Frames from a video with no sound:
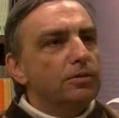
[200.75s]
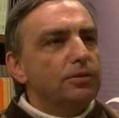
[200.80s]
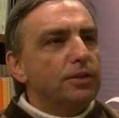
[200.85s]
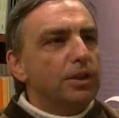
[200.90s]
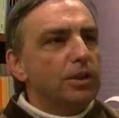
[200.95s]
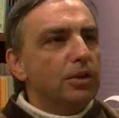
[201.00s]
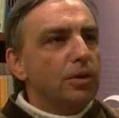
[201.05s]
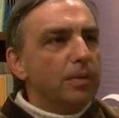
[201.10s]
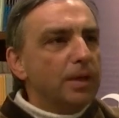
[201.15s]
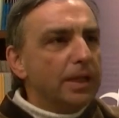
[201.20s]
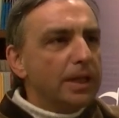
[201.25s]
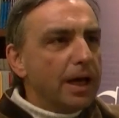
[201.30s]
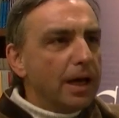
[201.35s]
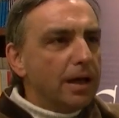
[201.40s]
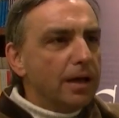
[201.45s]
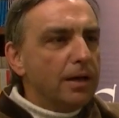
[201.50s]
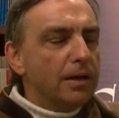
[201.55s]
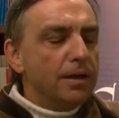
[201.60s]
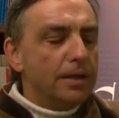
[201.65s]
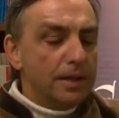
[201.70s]

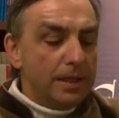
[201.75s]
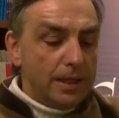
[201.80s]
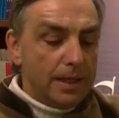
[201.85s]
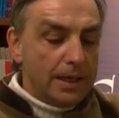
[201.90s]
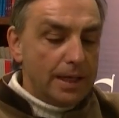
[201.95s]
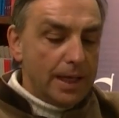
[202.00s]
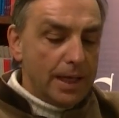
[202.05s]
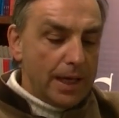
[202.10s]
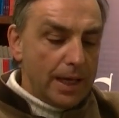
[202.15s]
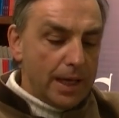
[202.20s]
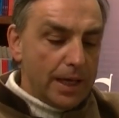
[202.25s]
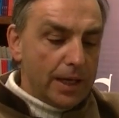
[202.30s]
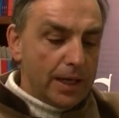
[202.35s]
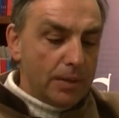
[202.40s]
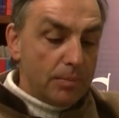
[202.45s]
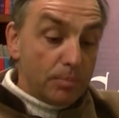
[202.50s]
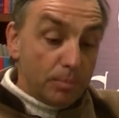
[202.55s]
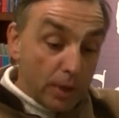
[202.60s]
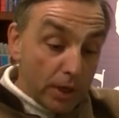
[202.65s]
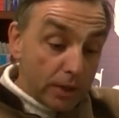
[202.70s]
phenomena,
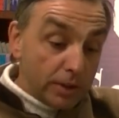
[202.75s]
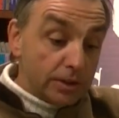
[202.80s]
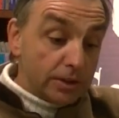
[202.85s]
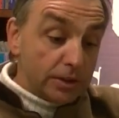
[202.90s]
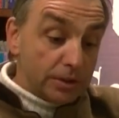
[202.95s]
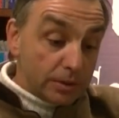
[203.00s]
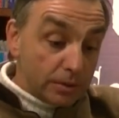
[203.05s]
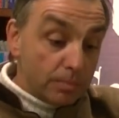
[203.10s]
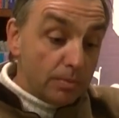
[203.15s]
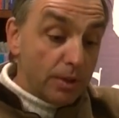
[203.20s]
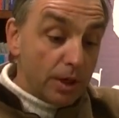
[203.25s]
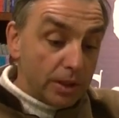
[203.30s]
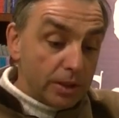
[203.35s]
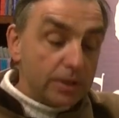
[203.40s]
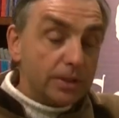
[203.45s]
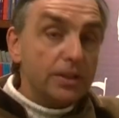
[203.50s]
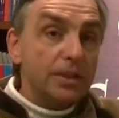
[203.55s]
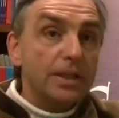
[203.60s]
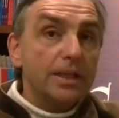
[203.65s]
uh, but, but